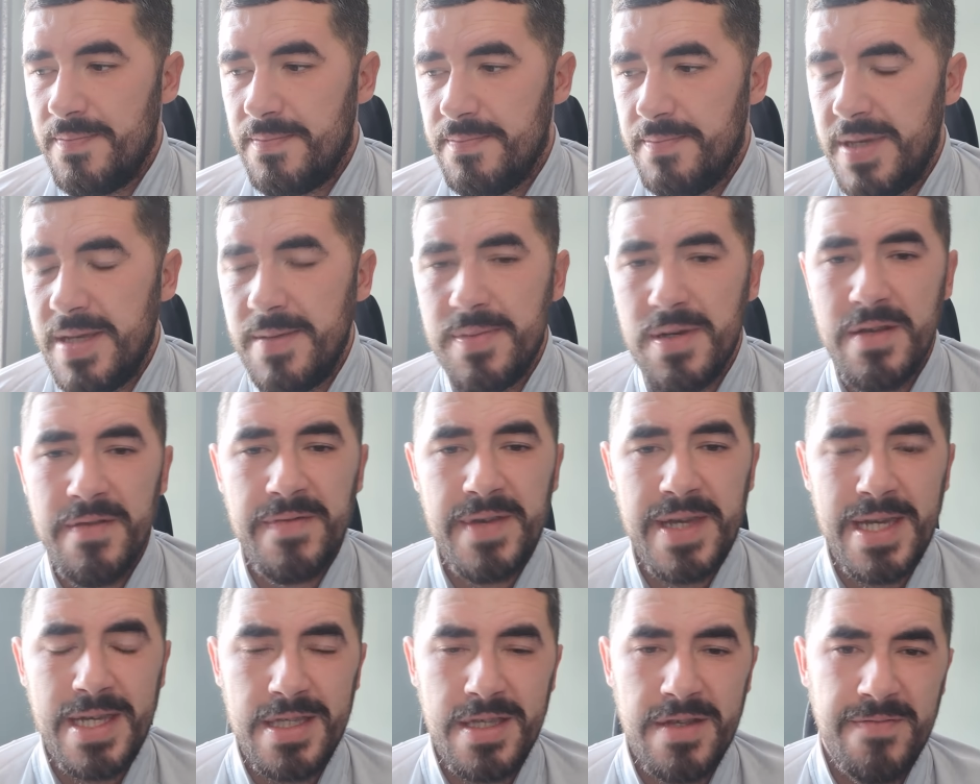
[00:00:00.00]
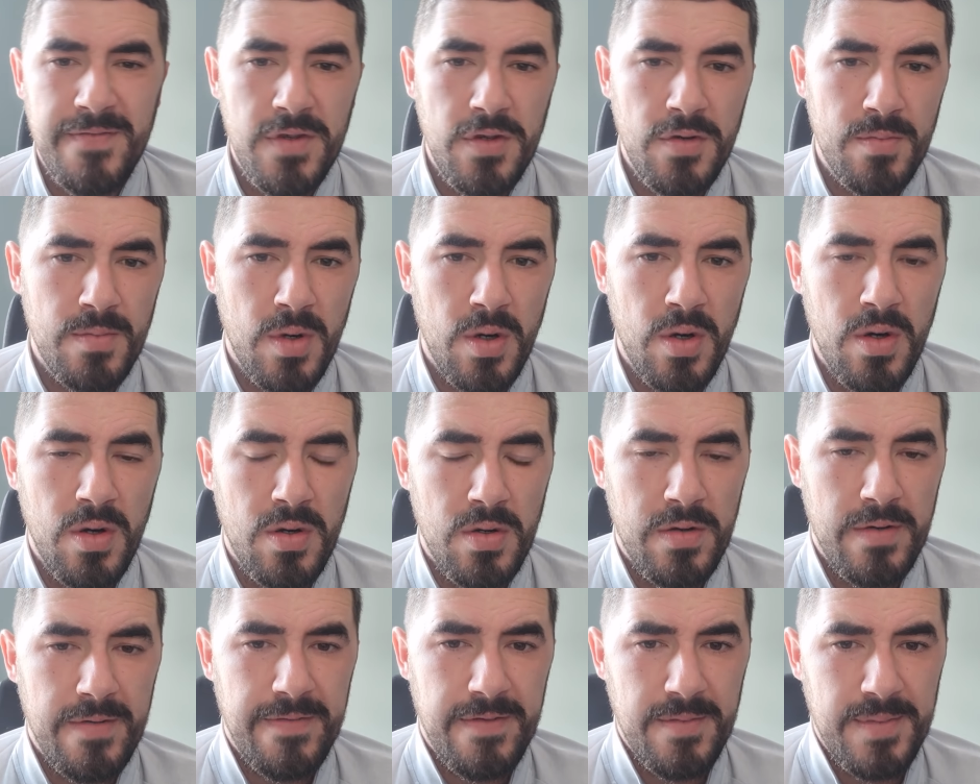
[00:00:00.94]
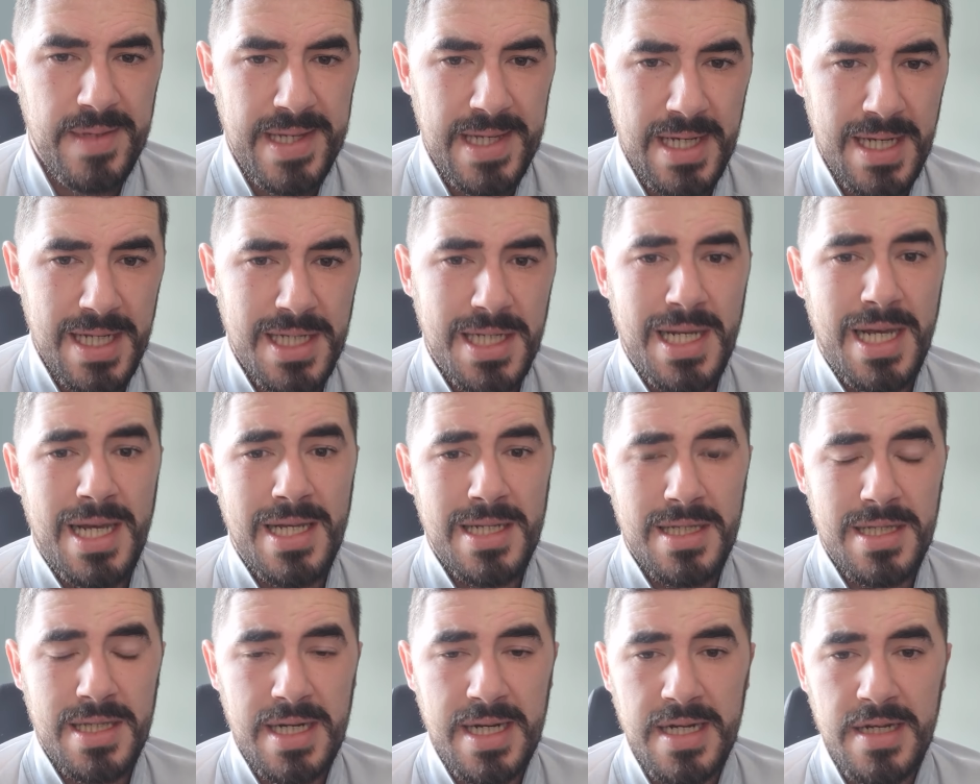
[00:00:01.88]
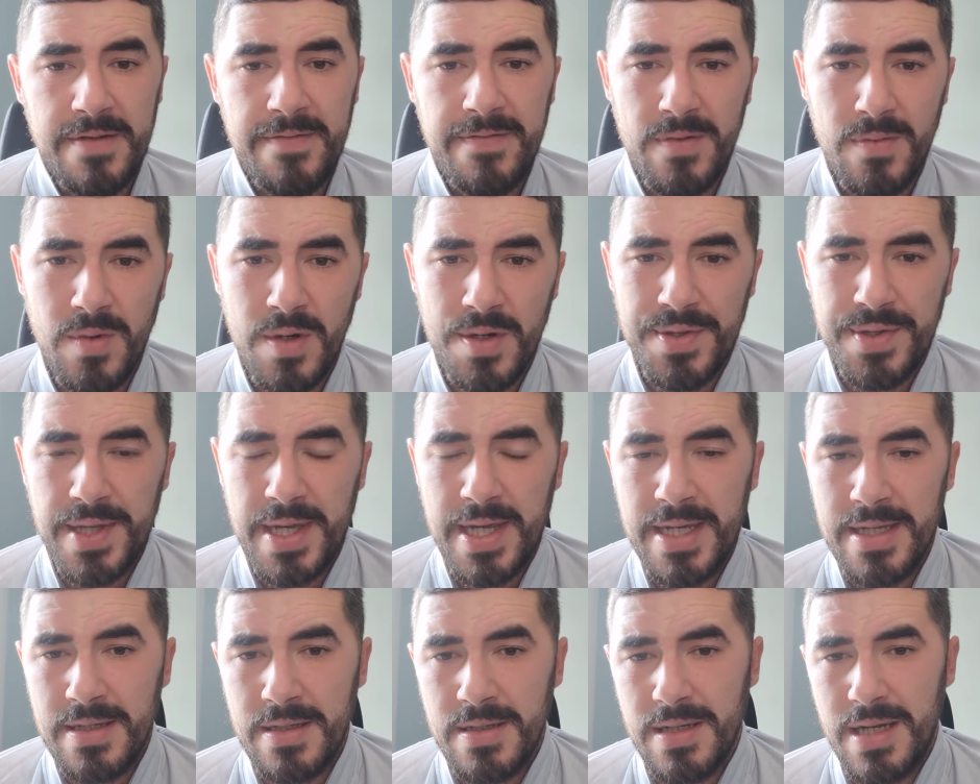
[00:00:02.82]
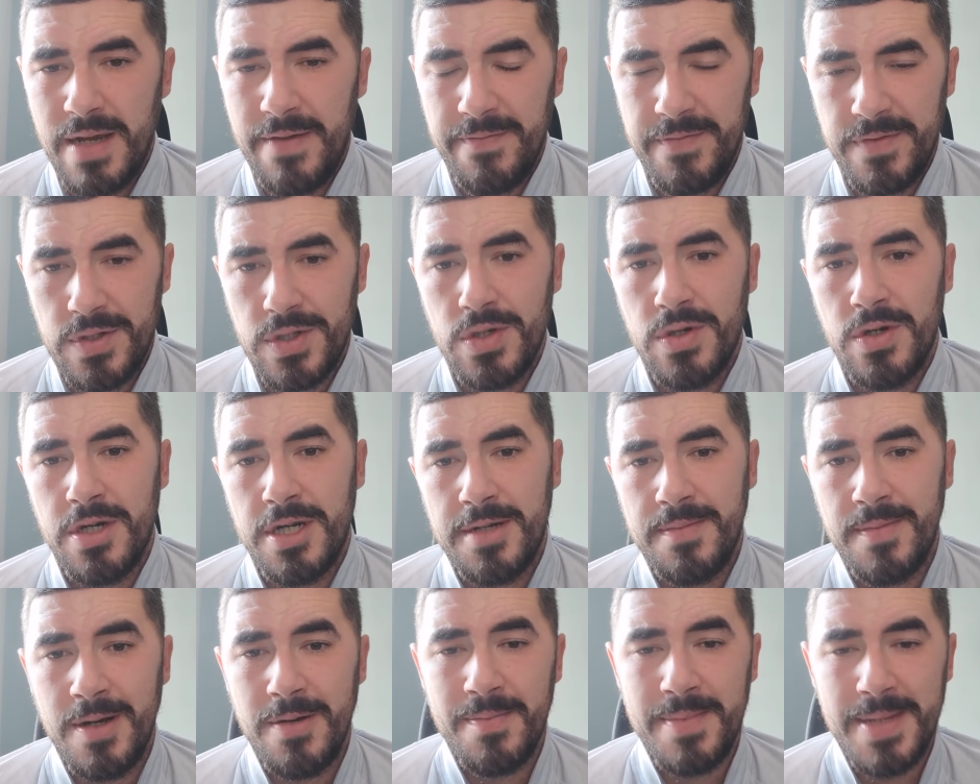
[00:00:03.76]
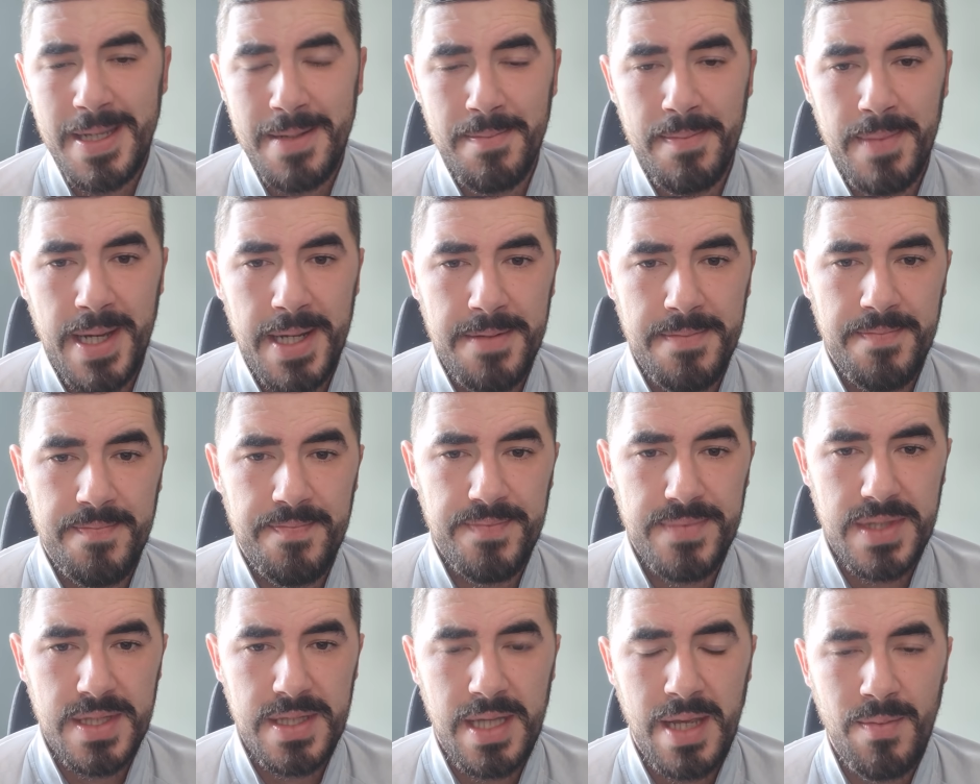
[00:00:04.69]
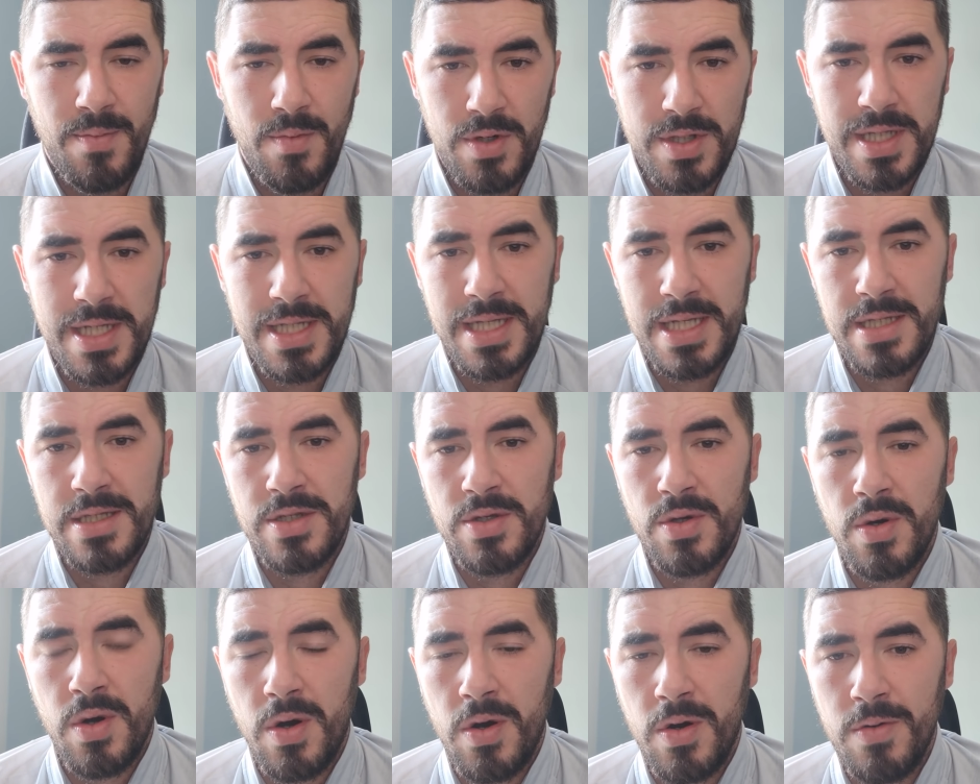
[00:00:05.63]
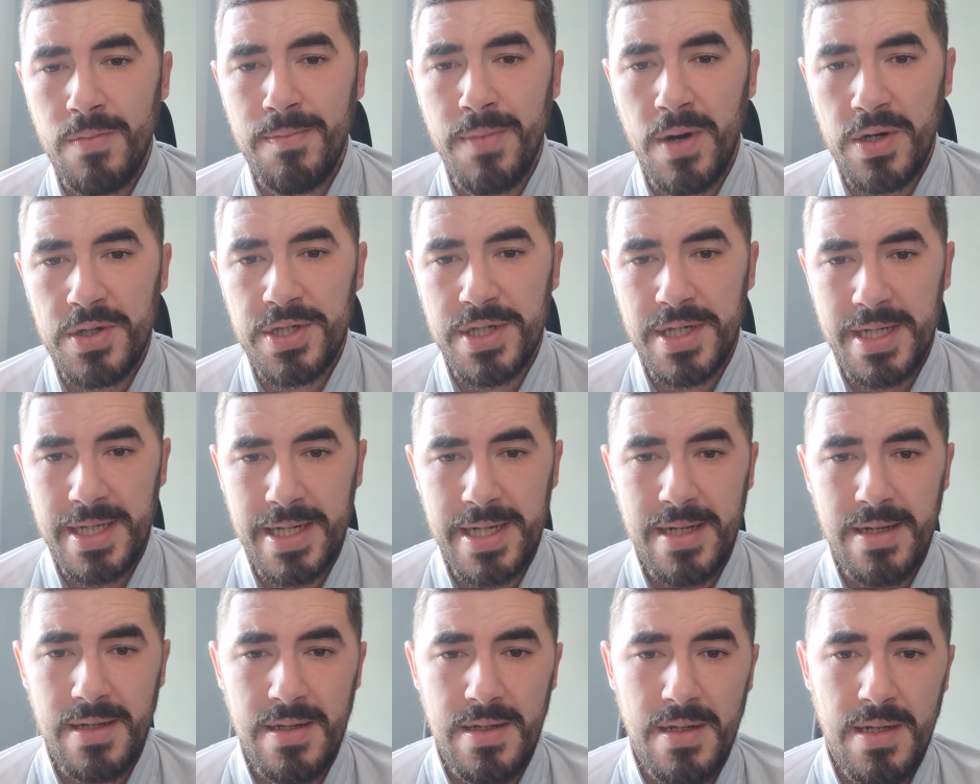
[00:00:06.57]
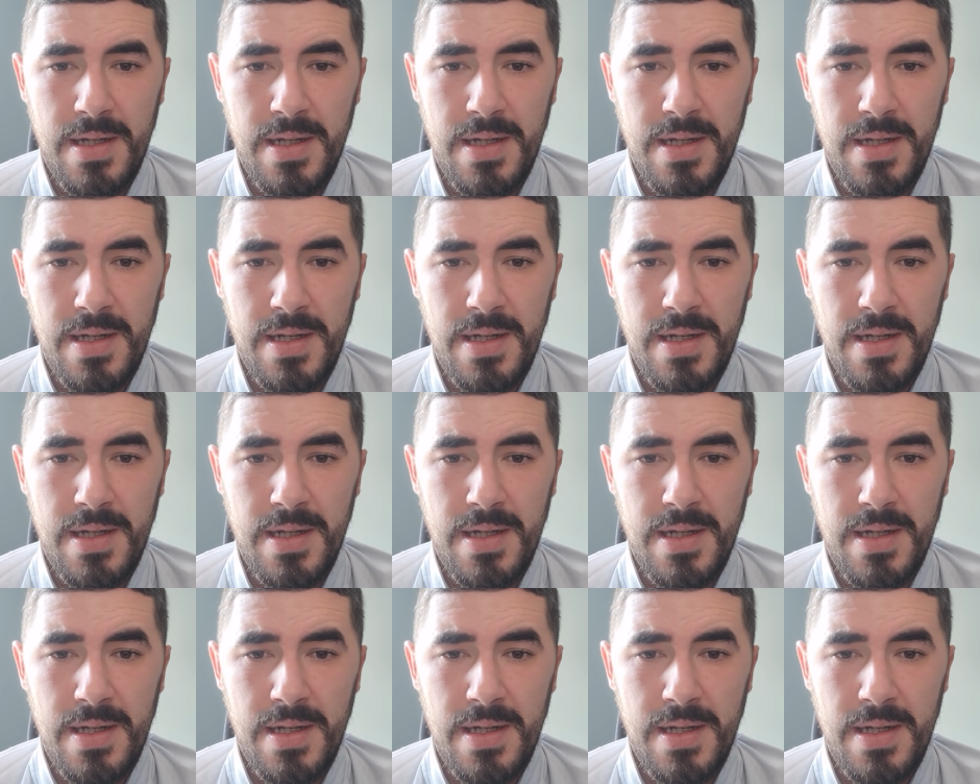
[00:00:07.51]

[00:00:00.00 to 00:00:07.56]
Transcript: People have heard of you more for being Lazar's trainer for one day and for talking about me and Ben than what they did in your whole boxing career.